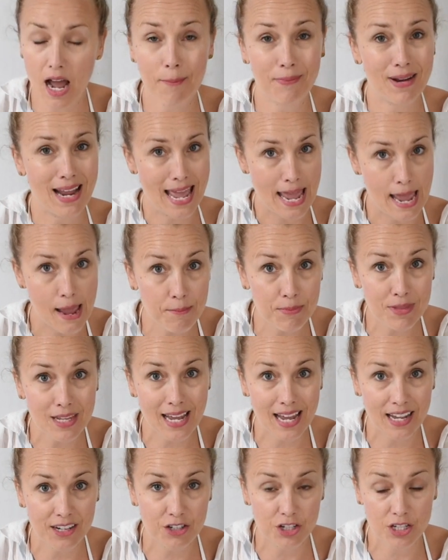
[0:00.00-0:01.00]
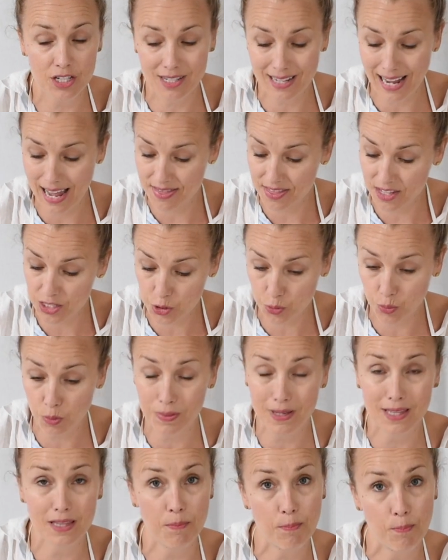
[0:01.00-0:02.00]
I'm gonna hem the edges, and this will
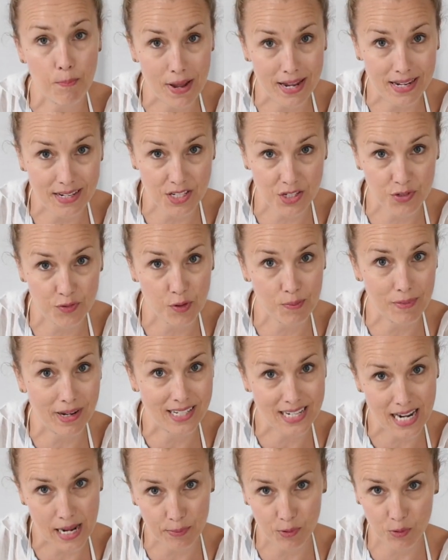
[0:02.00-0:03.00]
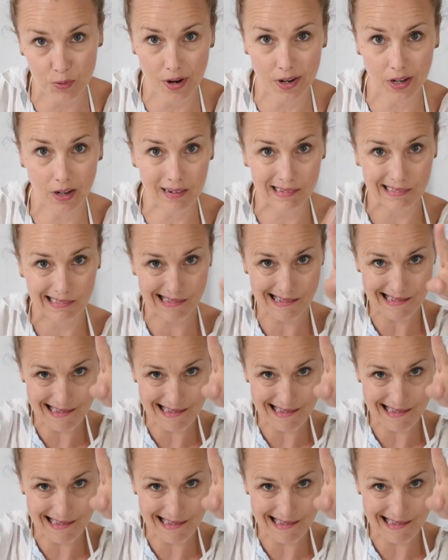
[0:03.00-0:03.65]
be the base for my table runner.